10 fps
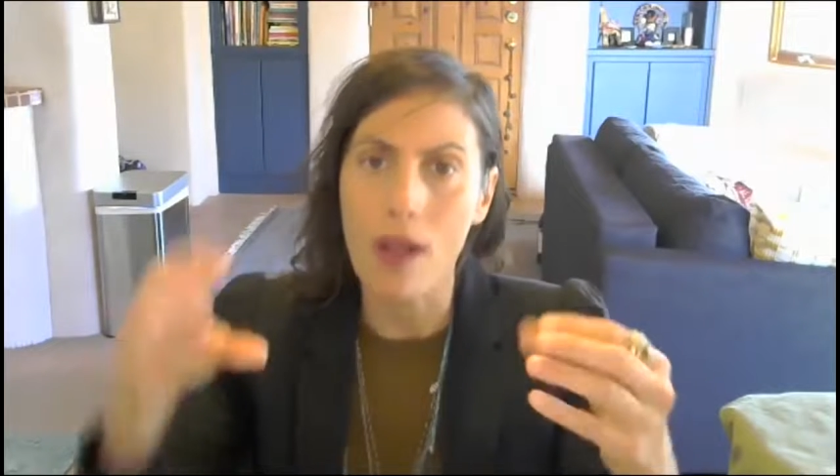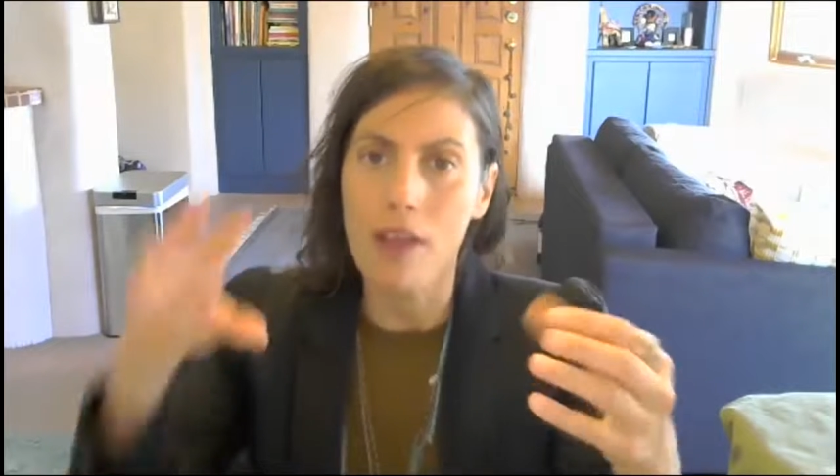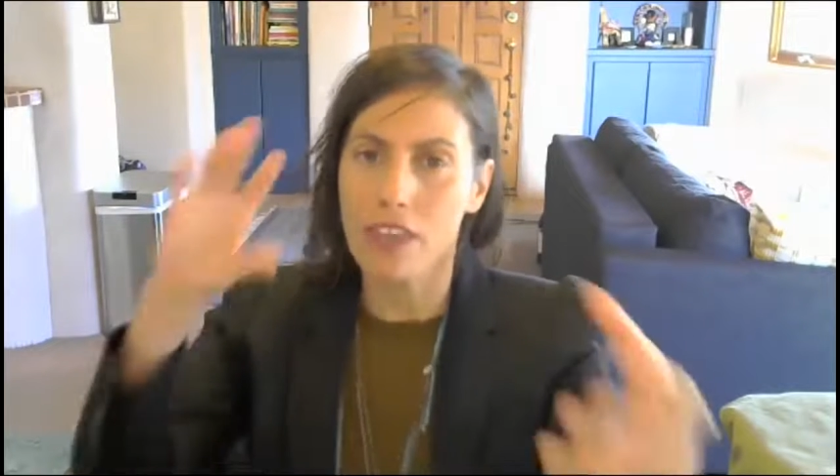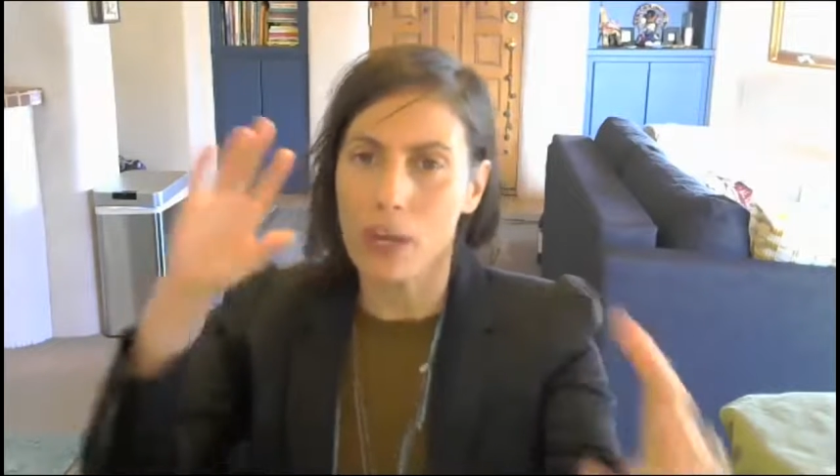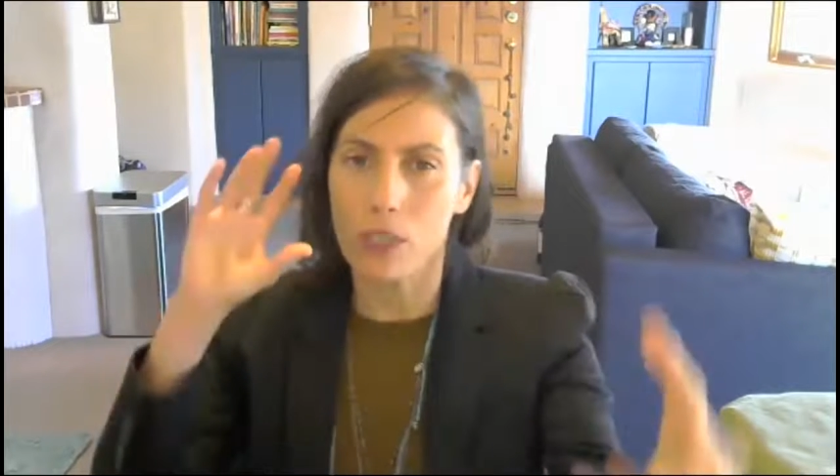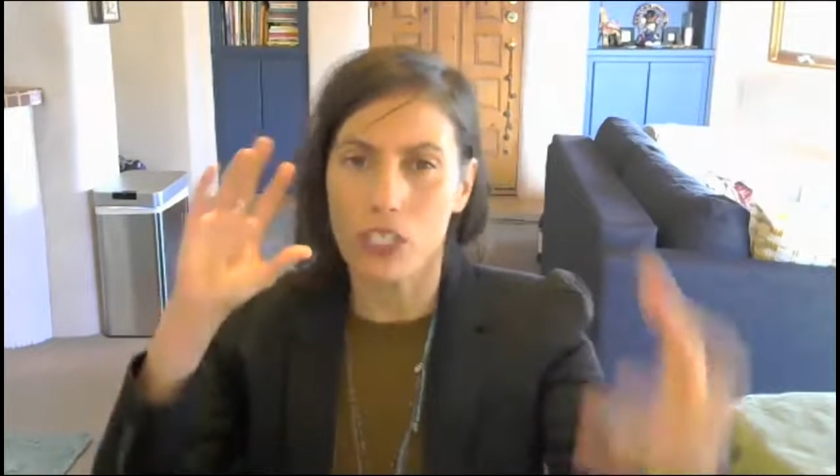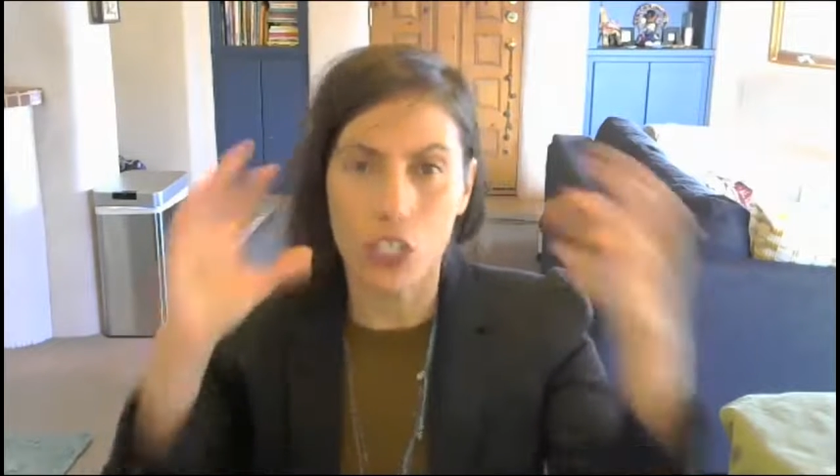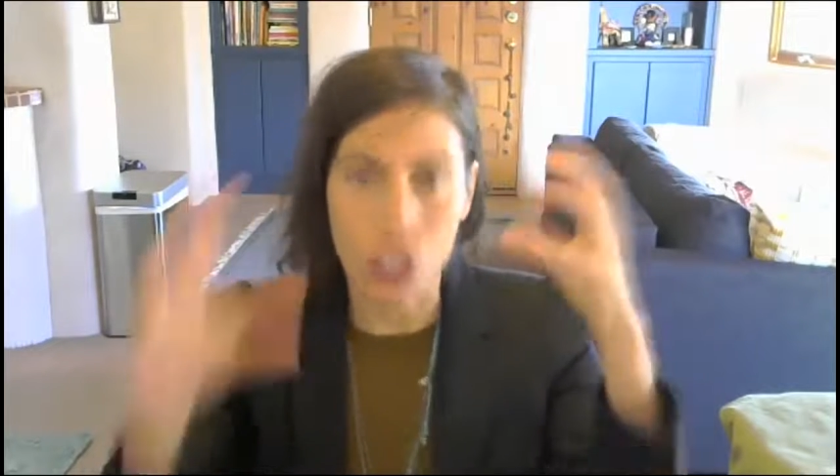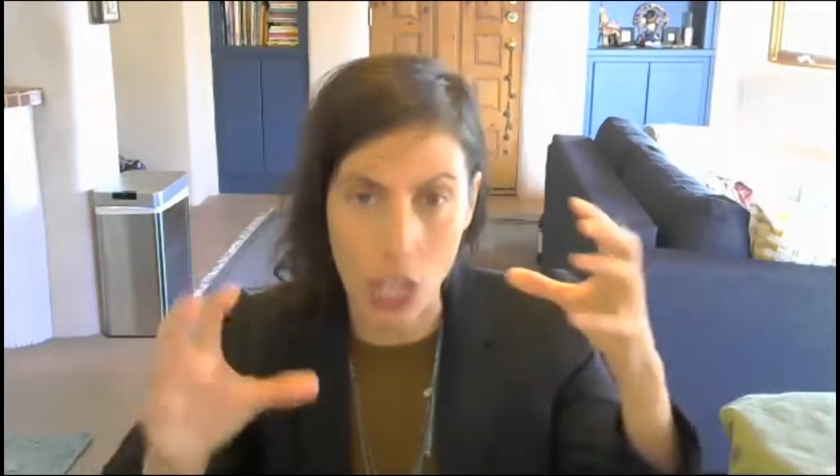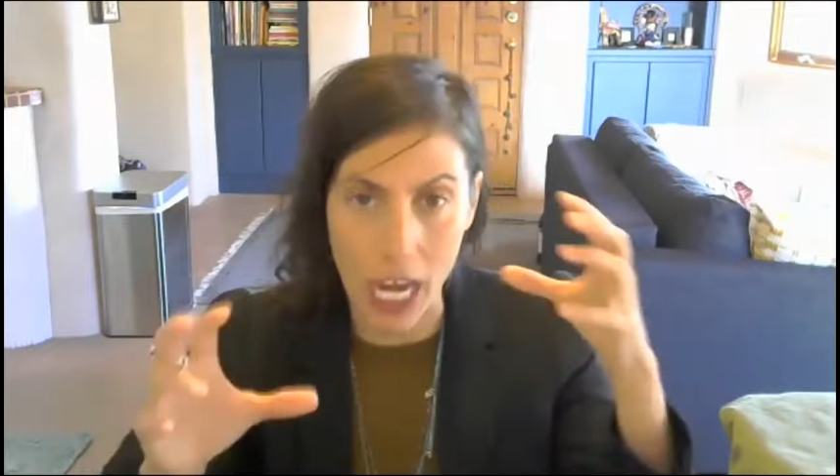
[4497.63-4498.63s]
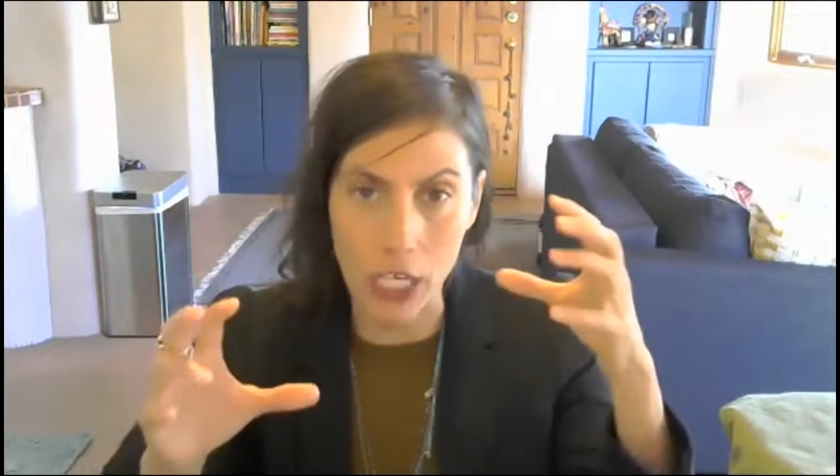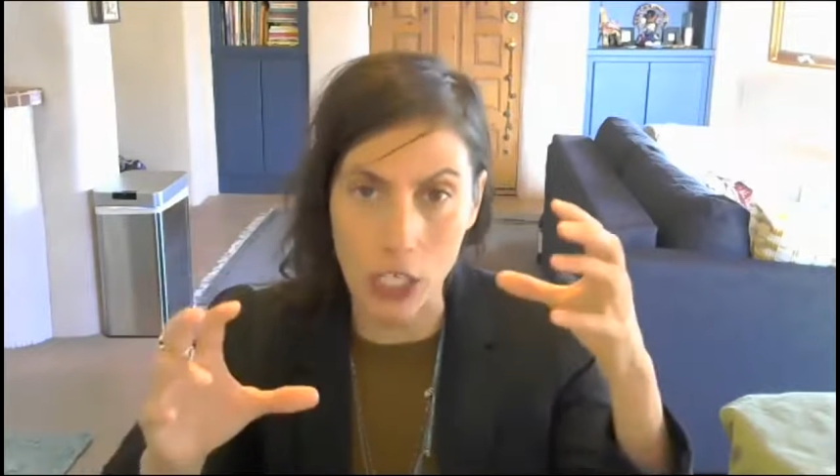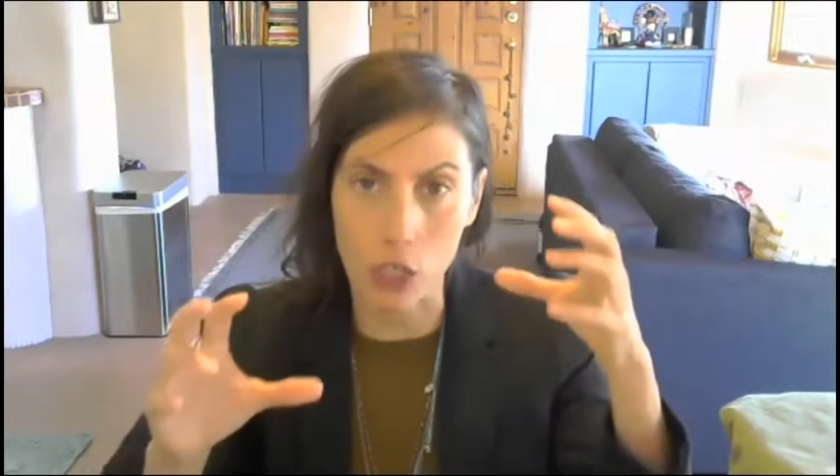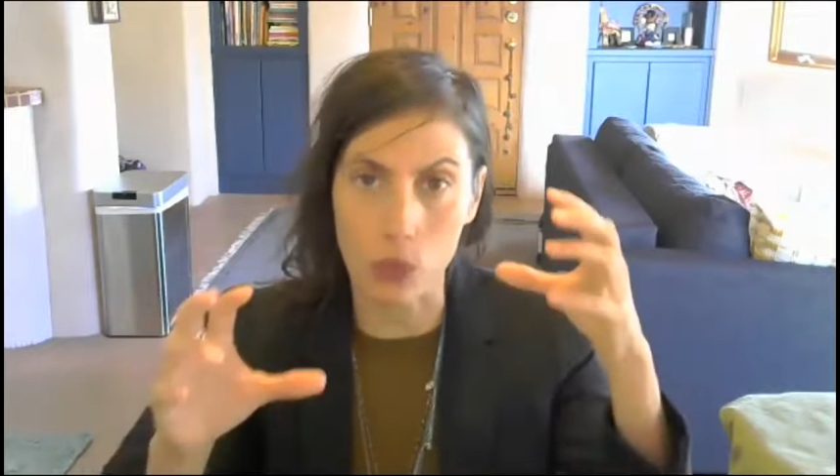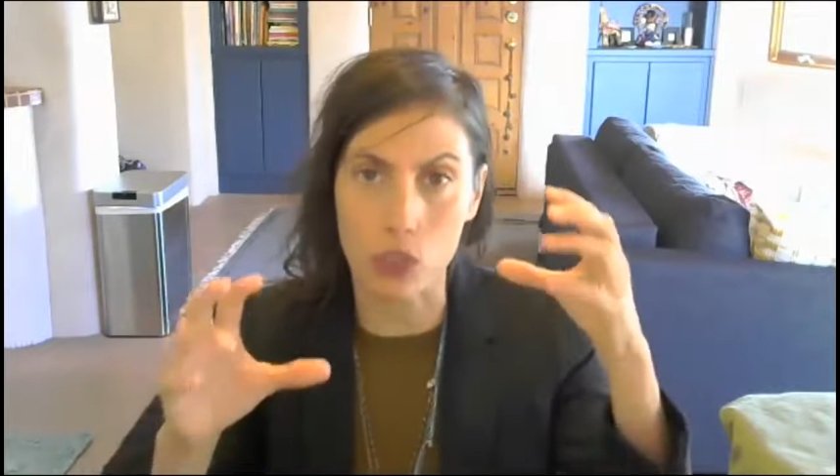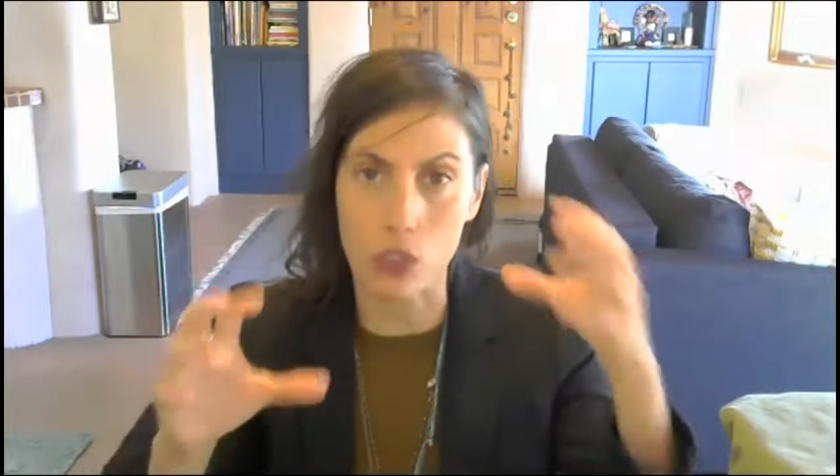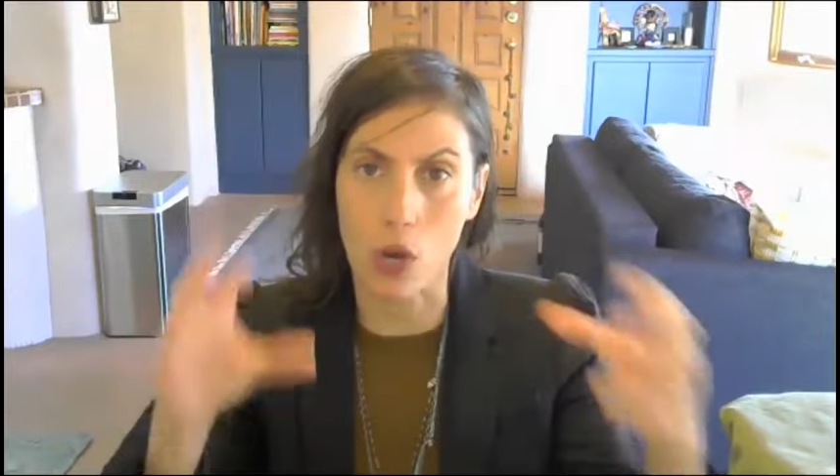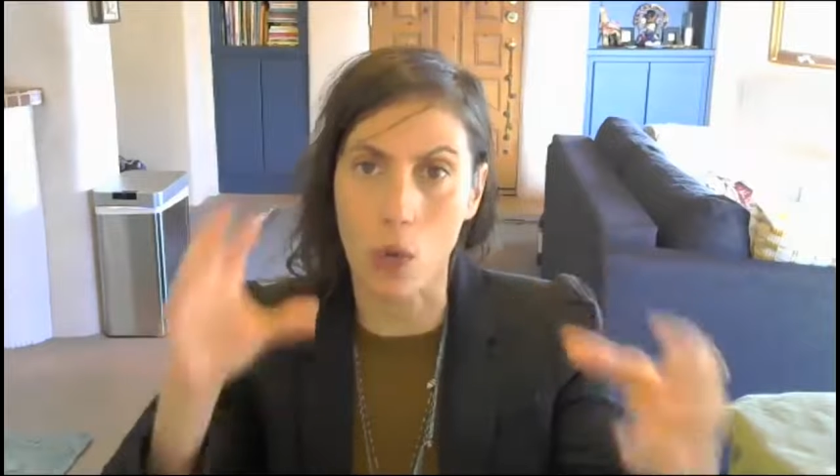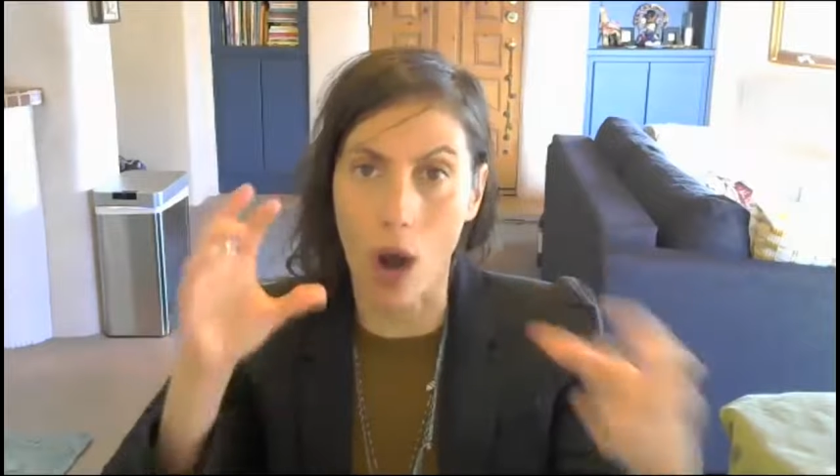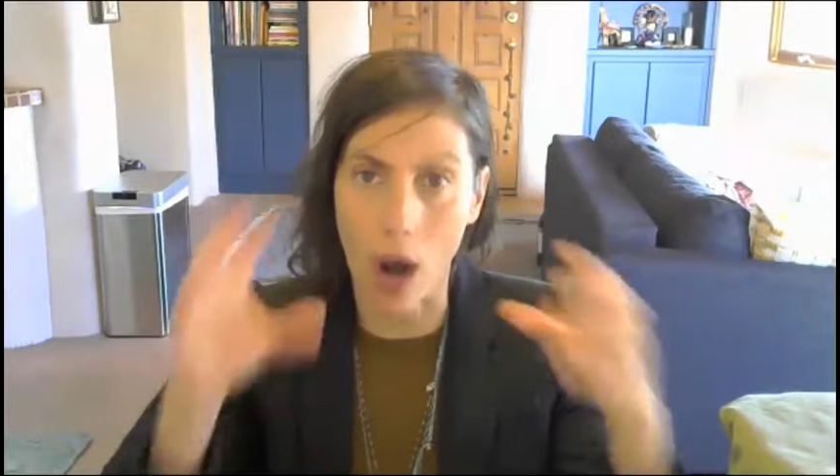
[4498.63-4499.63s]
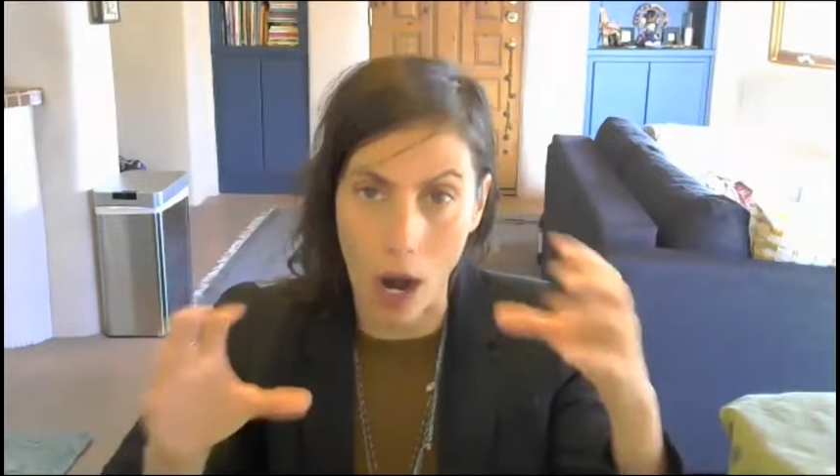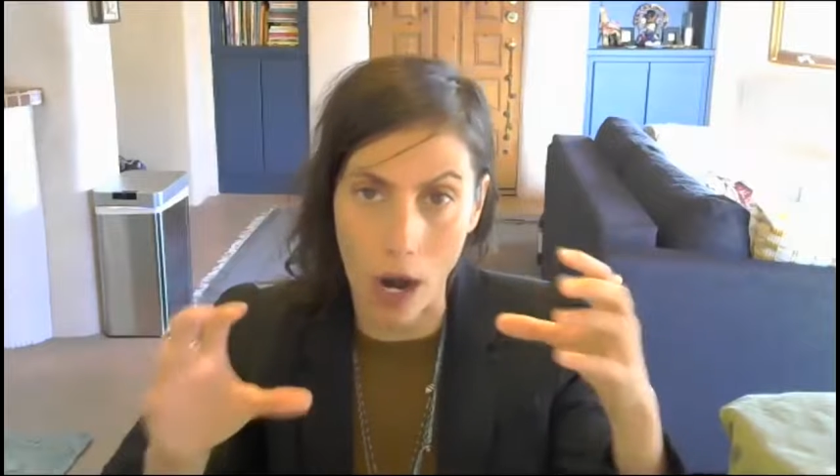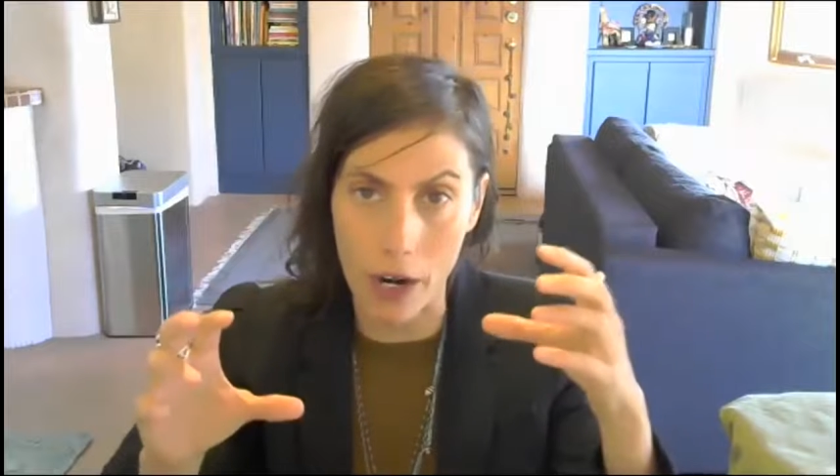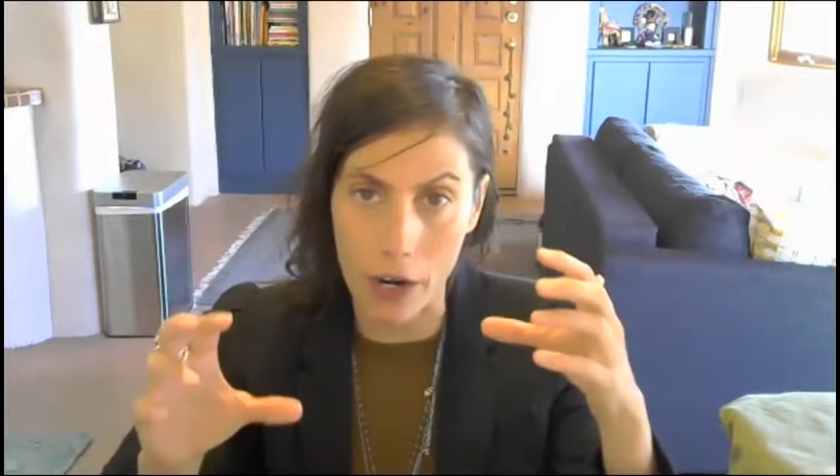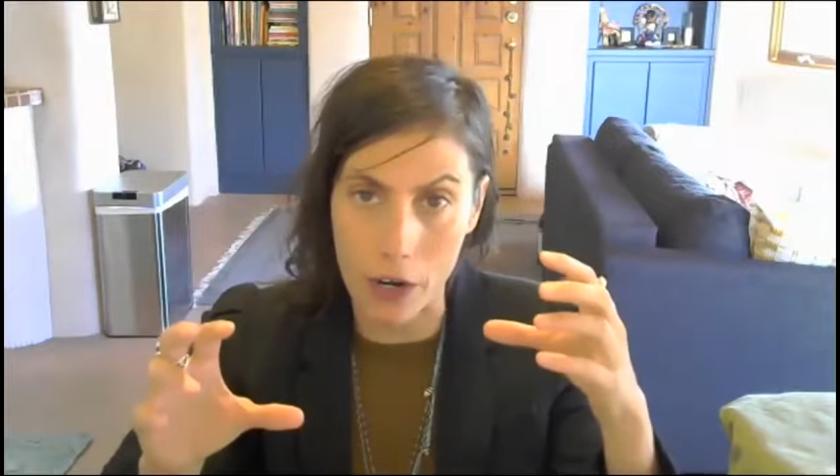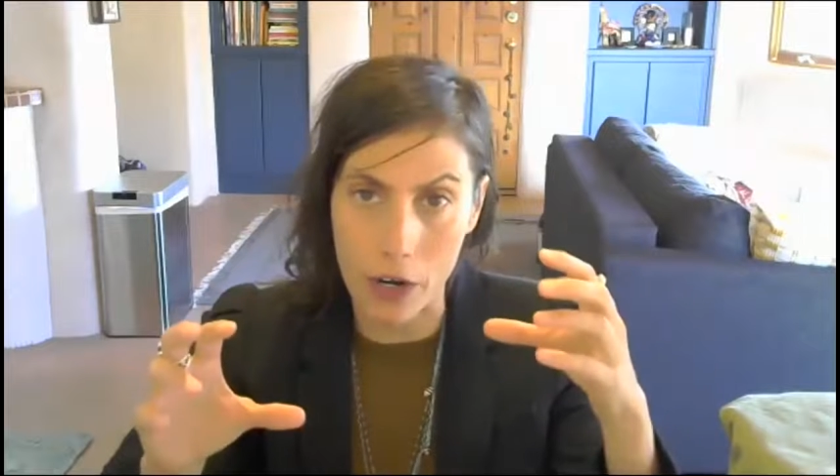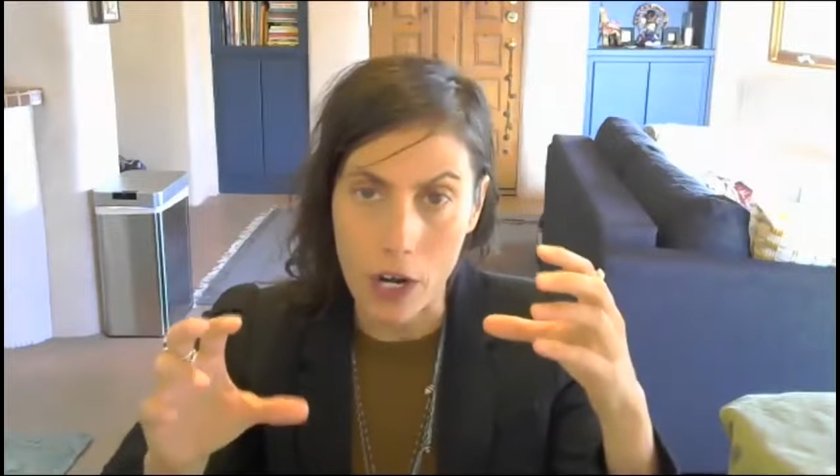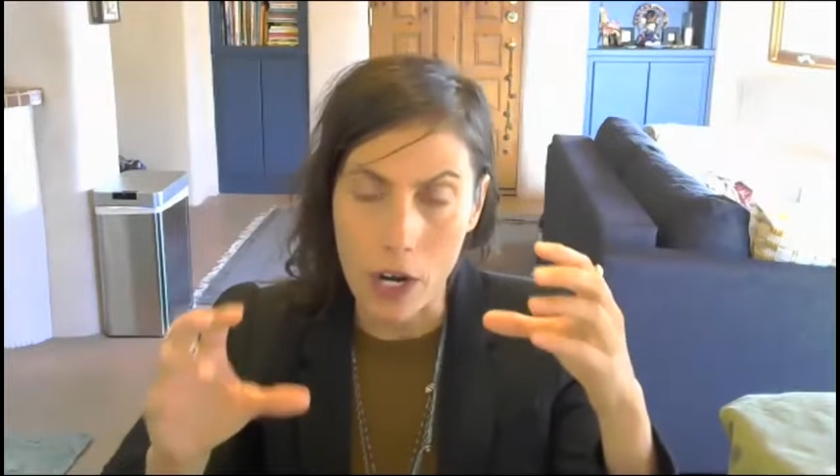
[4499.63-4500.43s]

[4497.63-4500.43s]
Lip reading: that would shake you so hard